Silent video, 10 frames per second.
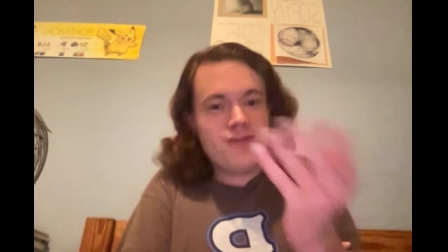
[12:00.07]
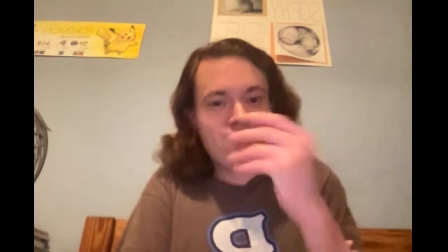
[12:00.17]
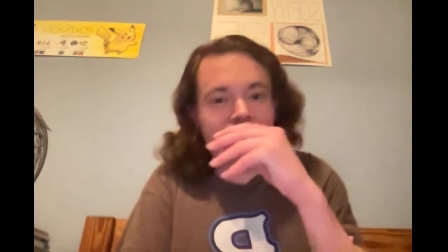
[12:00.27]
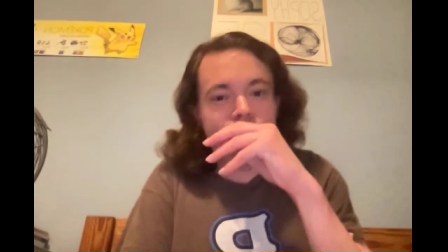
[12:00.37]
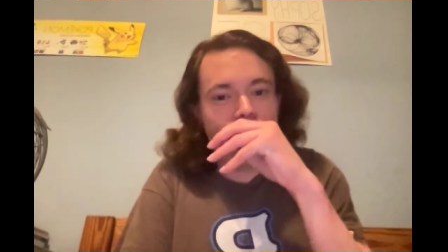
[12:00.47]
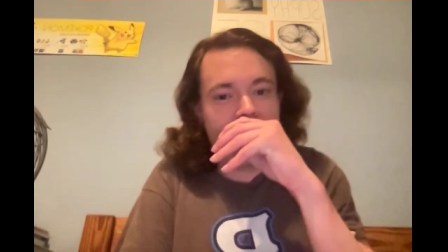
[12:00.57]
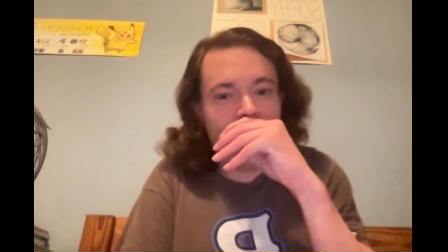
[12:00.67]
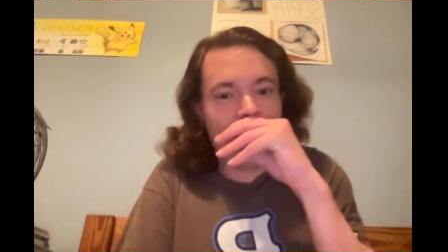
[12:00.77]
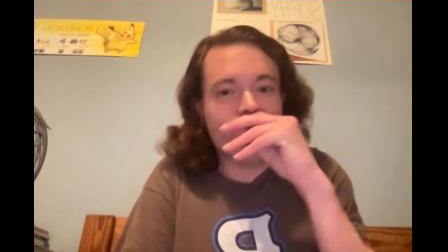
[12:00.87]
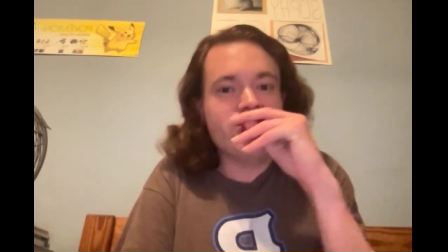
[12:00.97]
referred to as a
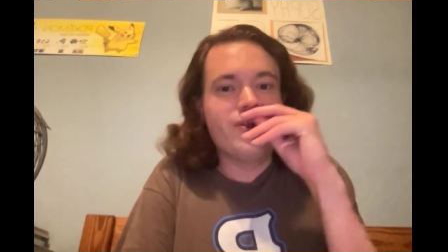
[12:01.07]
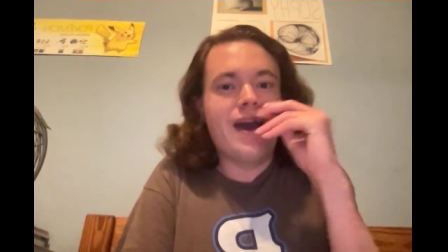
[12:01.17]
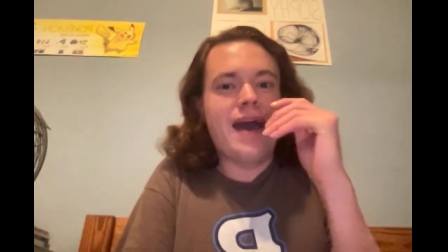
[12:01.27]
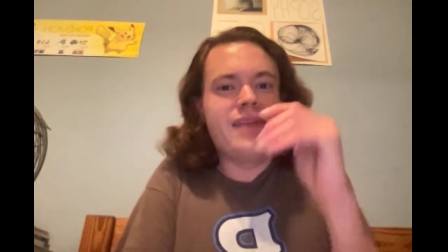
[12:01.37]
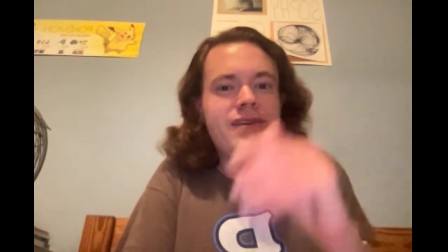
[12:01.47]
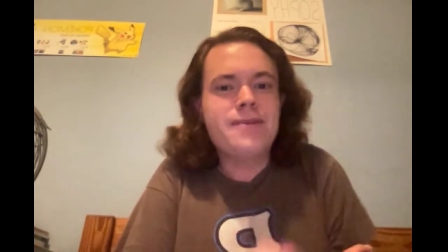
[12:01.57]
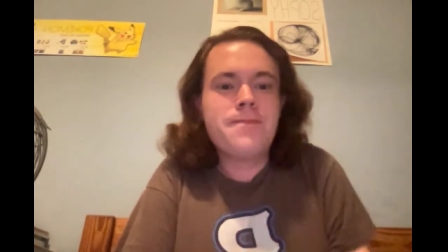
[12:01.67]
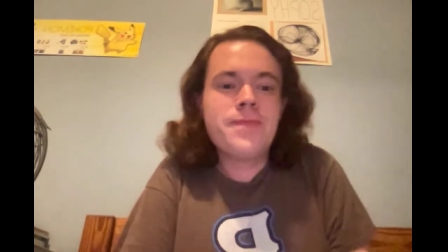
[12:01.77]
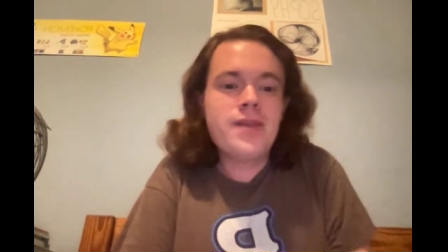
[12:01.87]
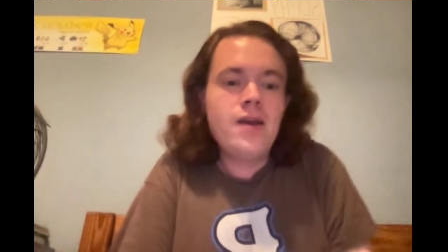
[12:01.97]
Yokozuna, hadn't he?
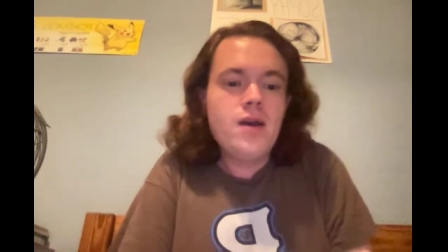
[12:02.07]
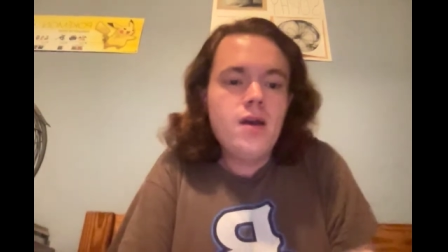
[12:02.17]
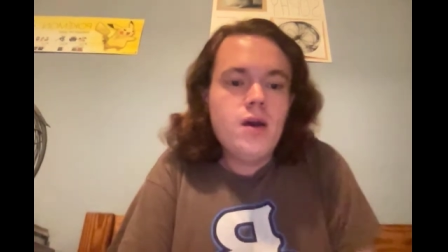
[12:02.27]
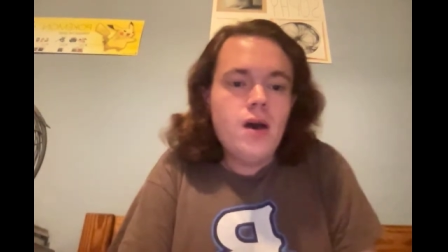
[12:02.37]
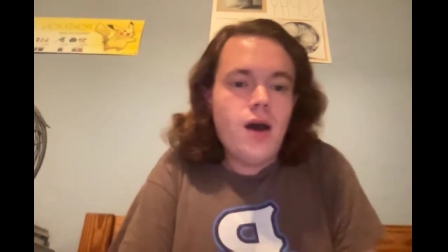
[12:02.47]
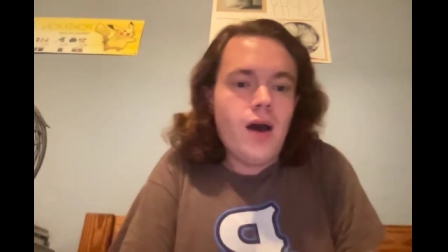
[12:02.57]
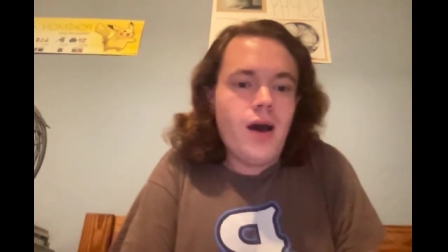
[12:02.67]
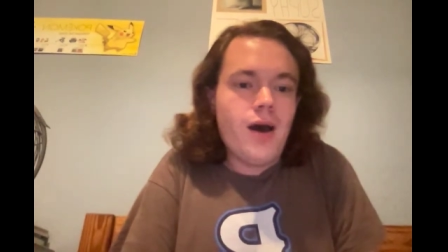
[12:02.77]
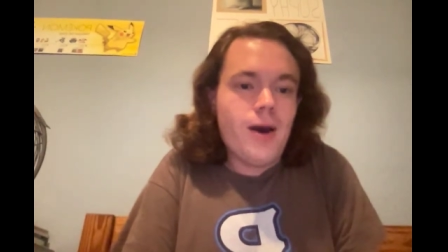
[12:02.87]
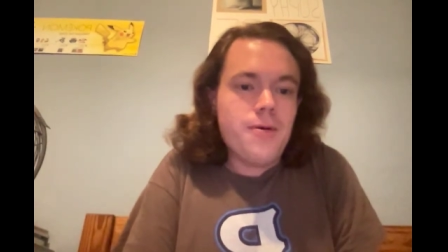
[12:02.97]

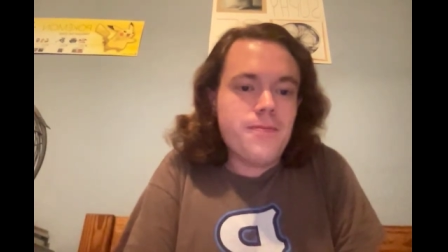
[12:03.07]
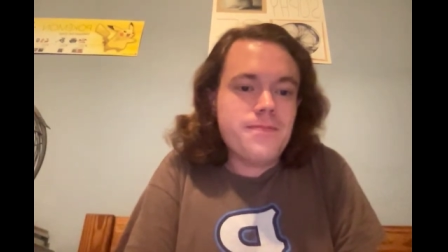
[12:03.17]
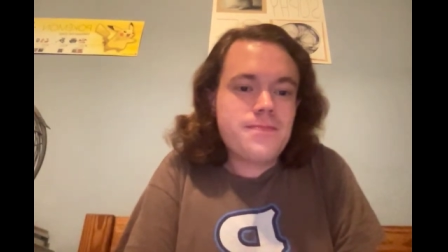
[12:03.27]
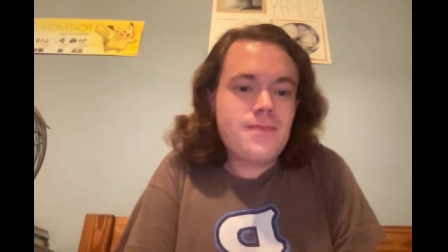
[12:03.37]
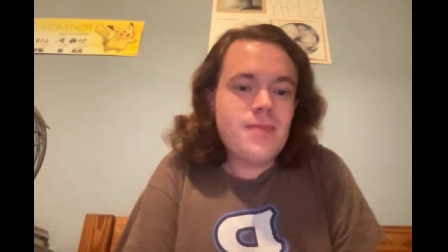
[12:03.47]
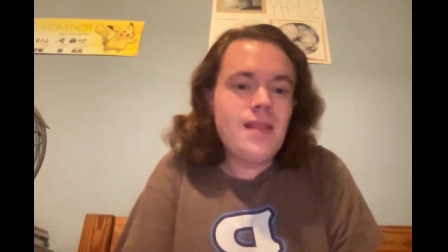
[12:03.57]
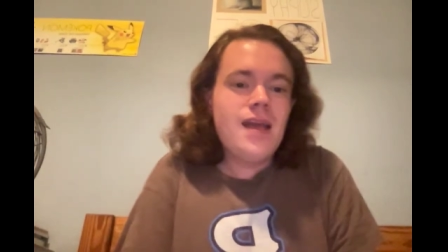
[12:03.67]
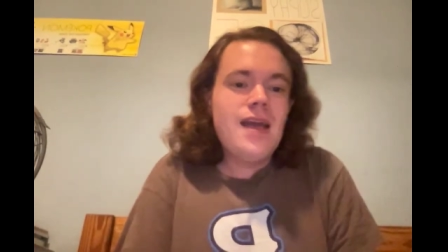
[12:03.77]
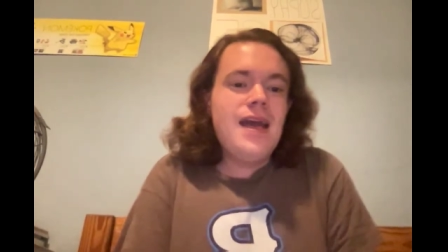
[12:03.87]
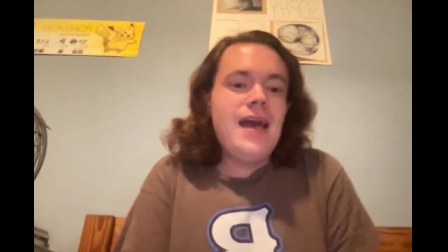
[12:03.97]
And
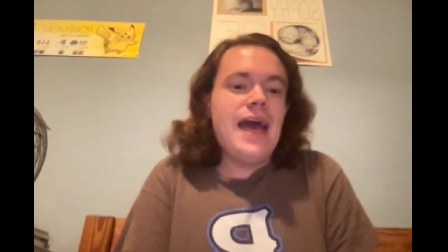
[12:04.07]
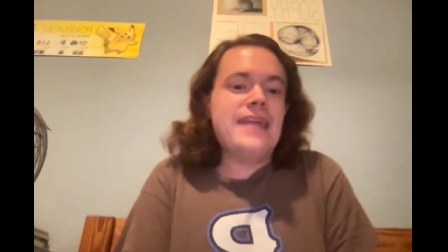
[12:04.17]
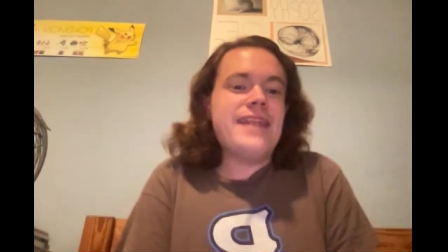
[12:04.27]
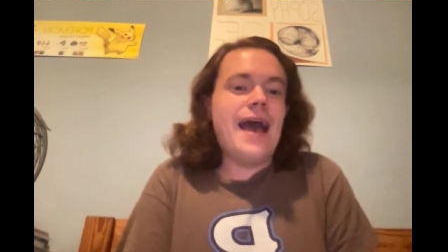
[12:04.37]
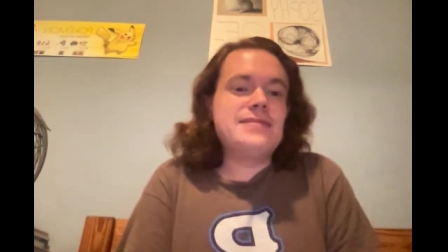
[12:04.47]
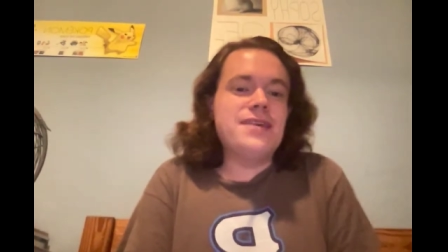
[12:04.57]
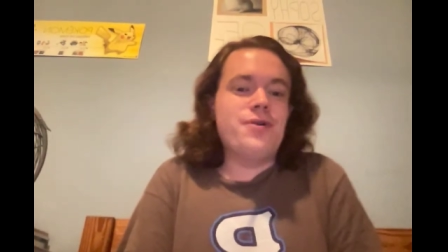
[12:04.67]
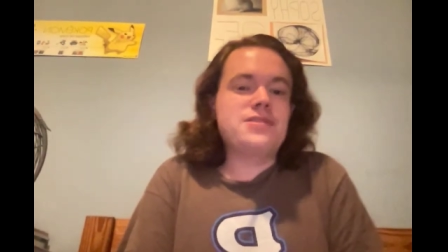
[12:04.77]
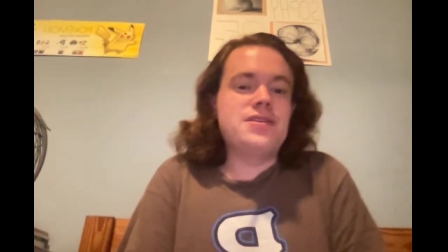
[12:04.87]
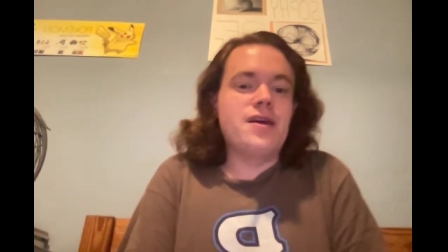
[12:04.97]
Nasseh
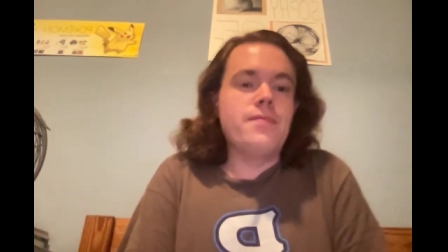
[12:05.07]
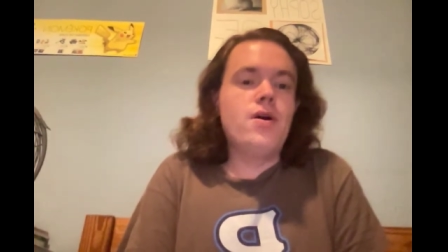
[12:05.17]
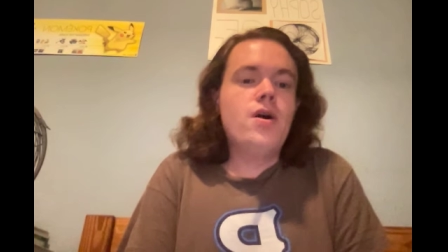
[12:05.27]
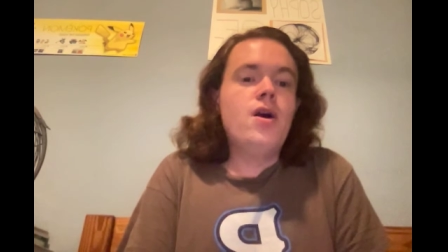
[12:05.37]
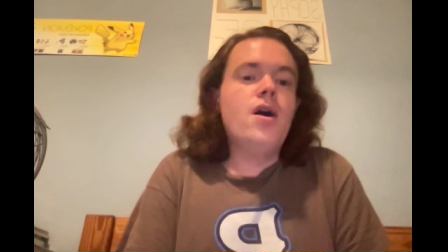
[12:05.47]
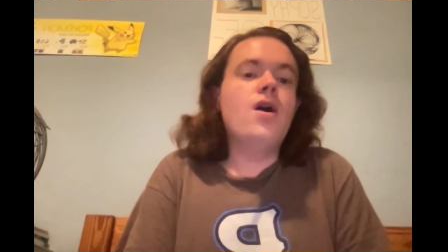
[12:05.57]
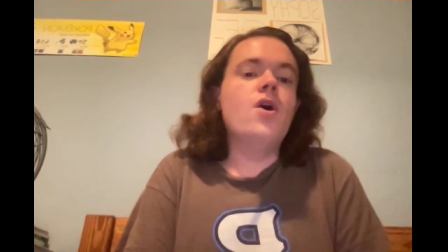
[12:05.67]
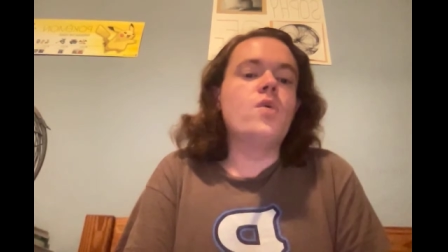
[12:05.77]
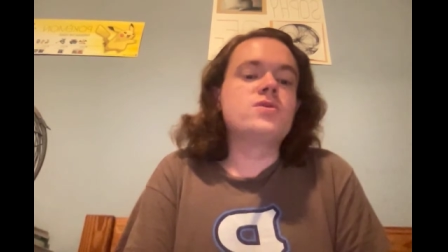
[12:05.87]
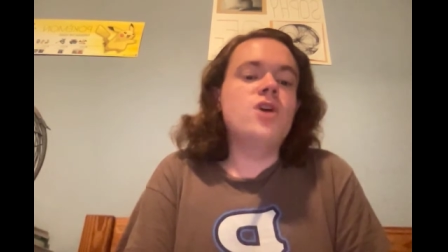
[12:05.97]
looks at him.
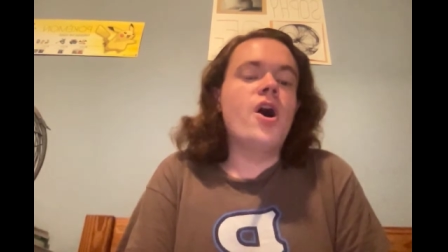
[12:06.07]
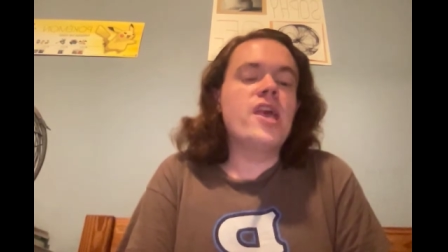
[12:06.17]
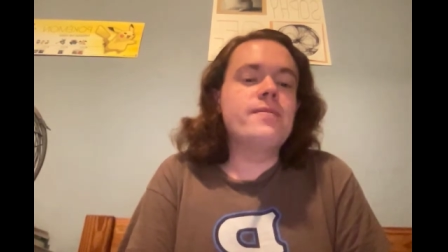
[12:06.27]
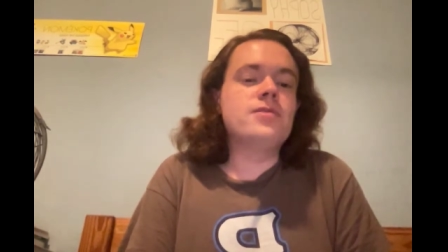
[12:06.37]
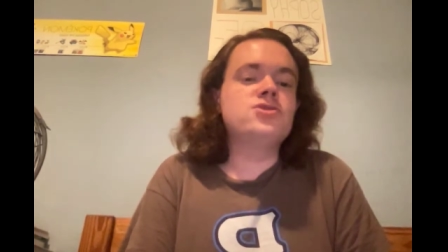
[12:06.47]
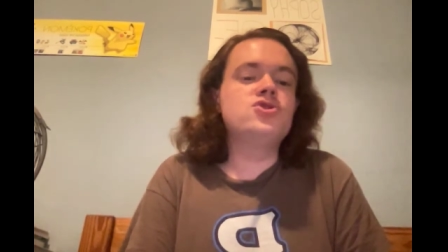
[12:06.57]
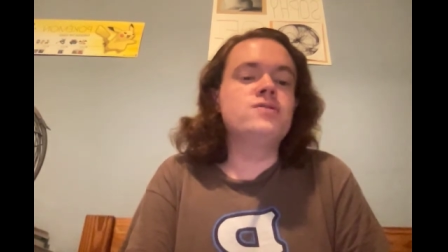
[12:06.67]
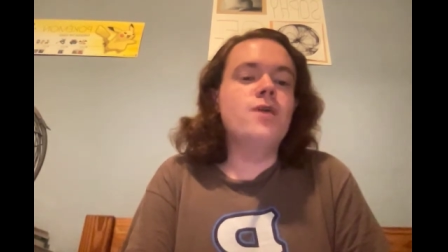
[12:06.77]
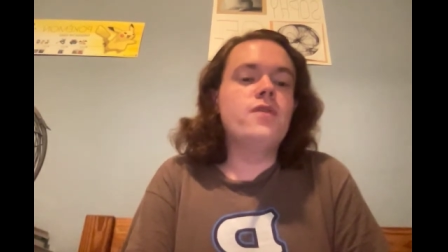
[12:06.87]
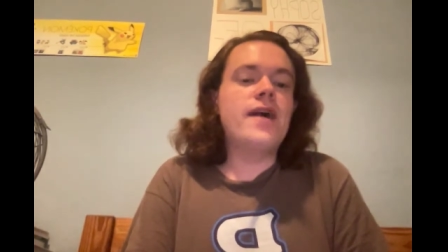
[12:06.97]
Oh, we're talking about
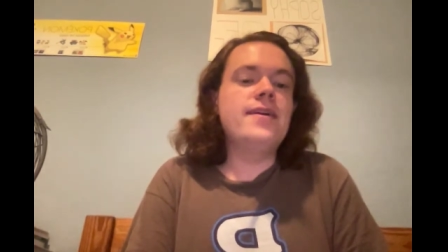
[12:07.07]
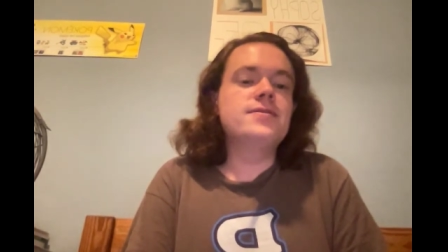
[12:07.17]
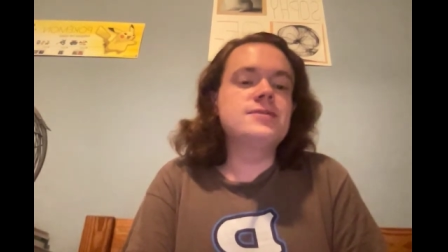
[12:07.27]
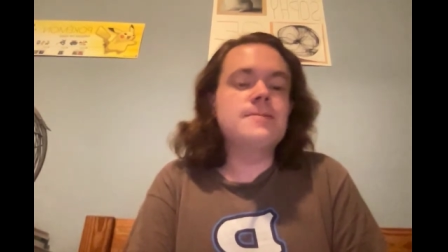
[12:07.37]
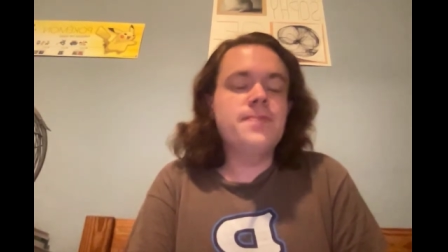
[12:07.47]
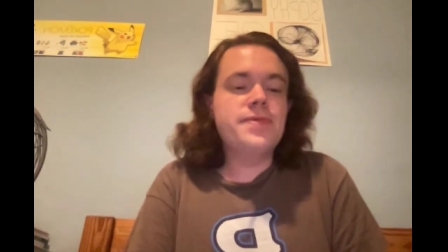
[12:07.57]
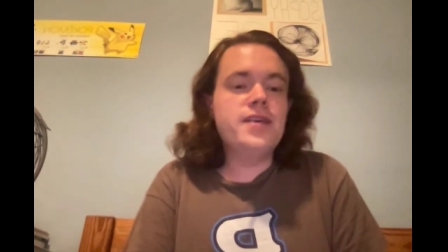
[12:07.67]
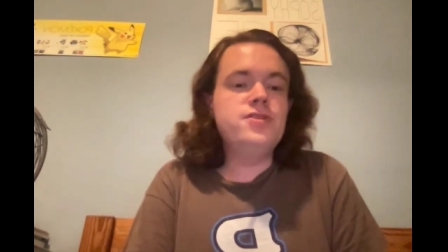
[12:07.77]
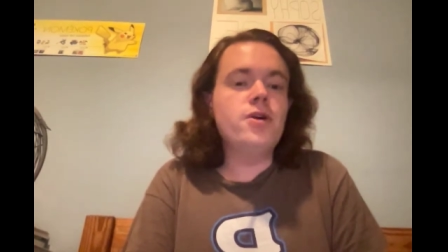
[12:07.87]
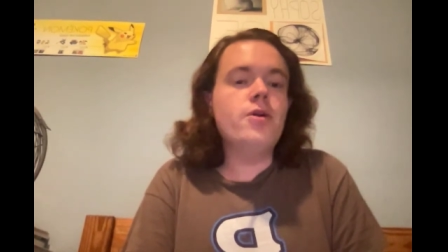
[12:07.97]
sumo ranks?
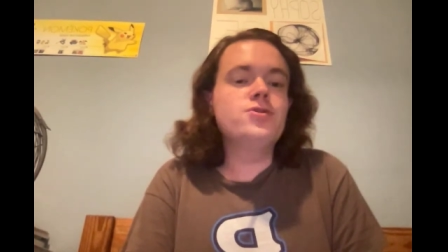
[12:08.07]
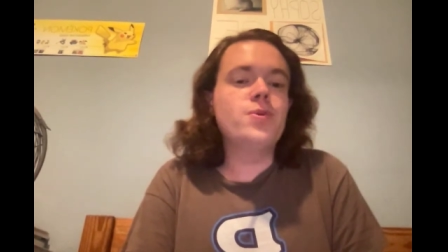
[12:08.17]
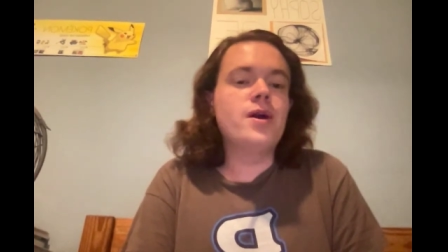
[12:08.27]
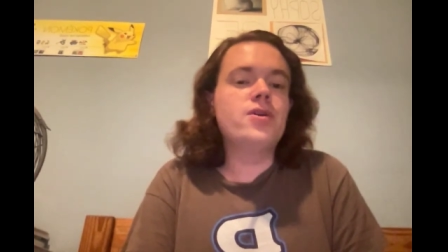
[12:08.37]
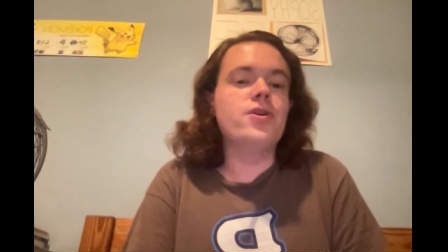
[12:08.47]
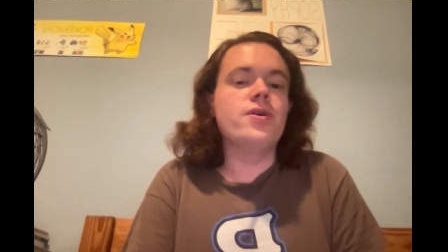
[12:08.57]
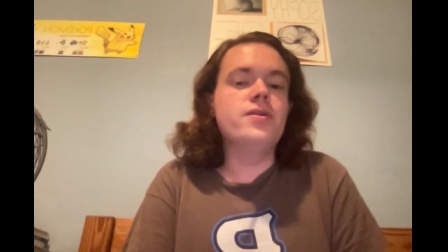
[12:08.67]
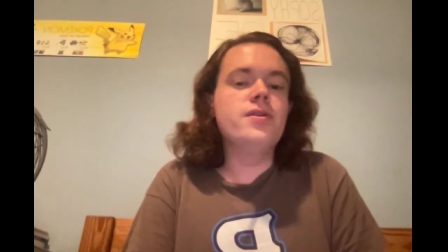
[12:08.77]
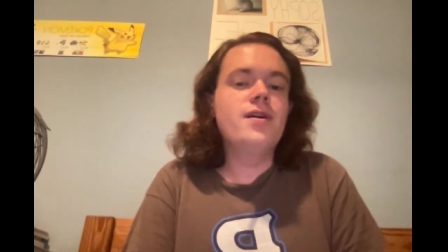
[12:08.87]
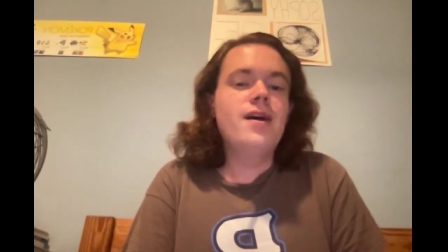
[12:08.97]
Is Yokozuna good?